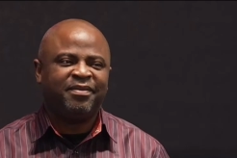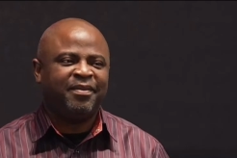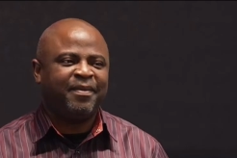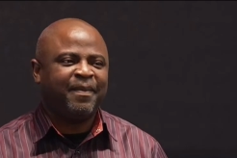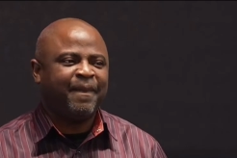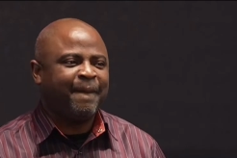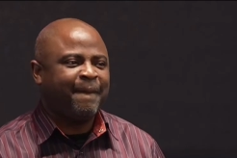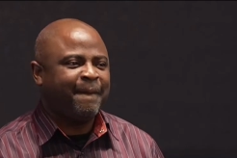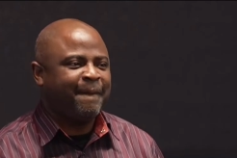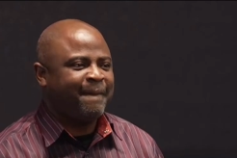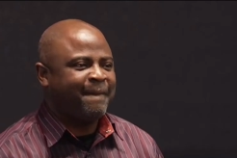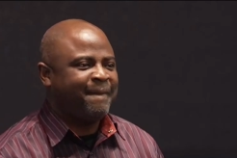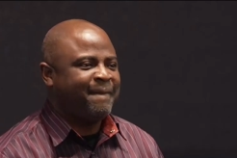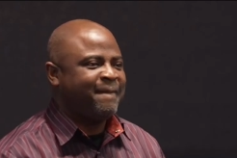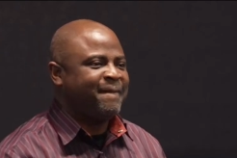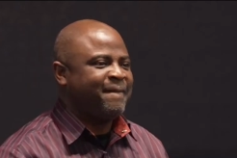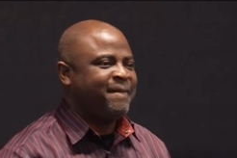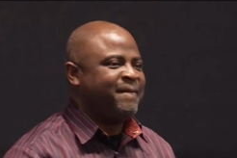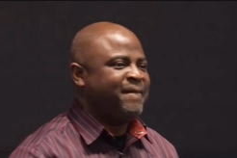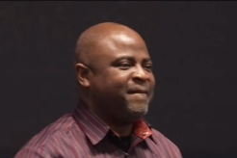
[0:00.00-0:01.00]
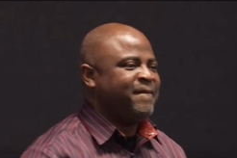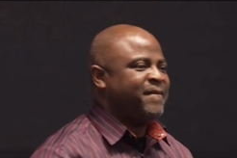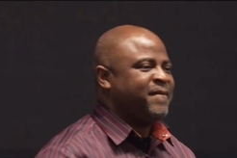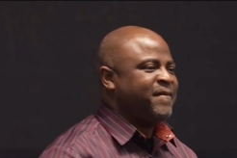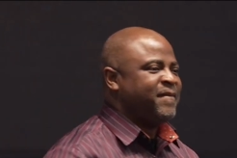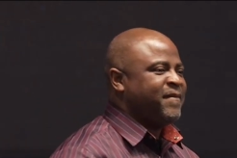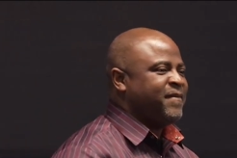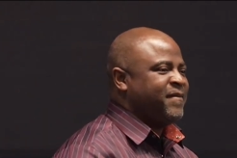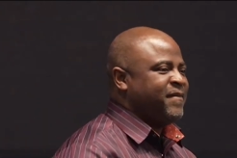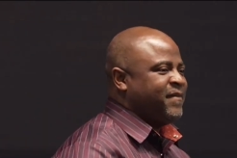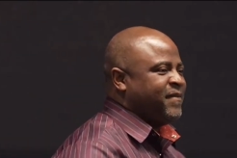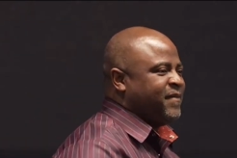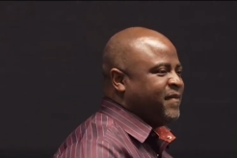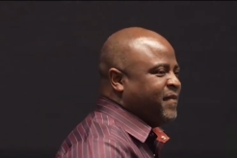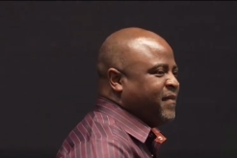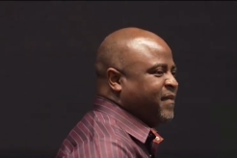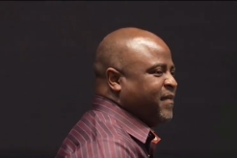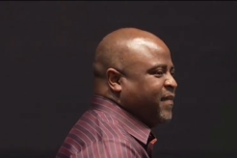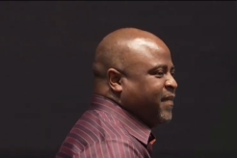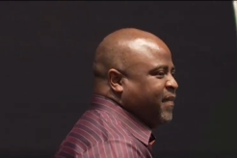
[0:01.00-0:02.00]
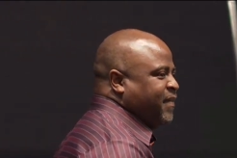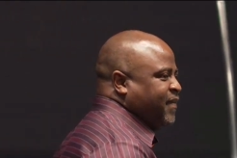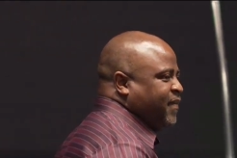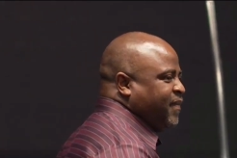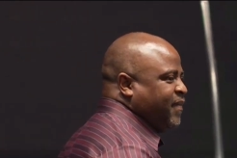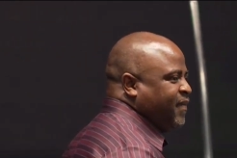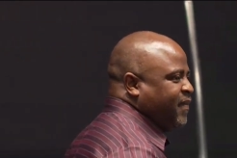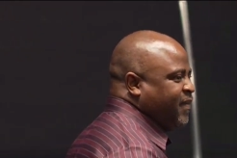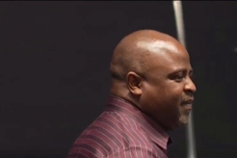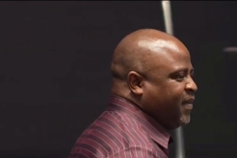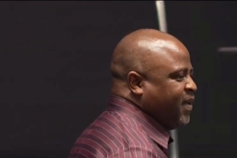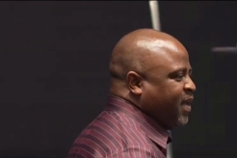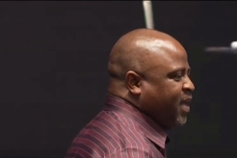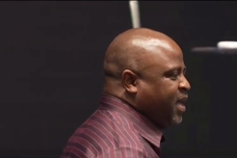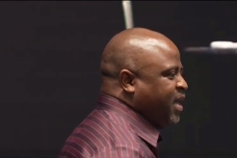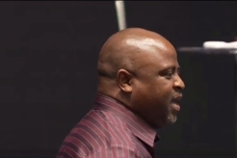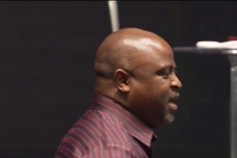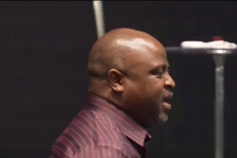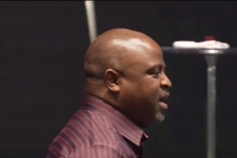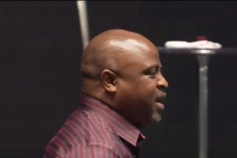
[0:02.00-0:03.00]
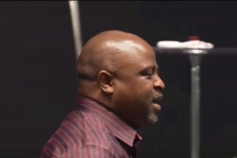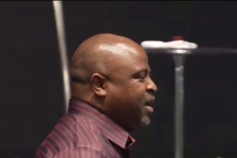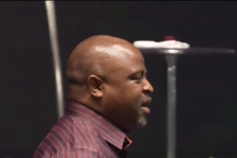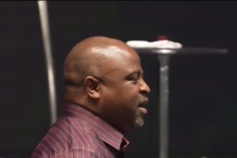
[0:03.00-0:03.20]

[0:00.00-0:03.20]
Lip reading: Nobody speaks.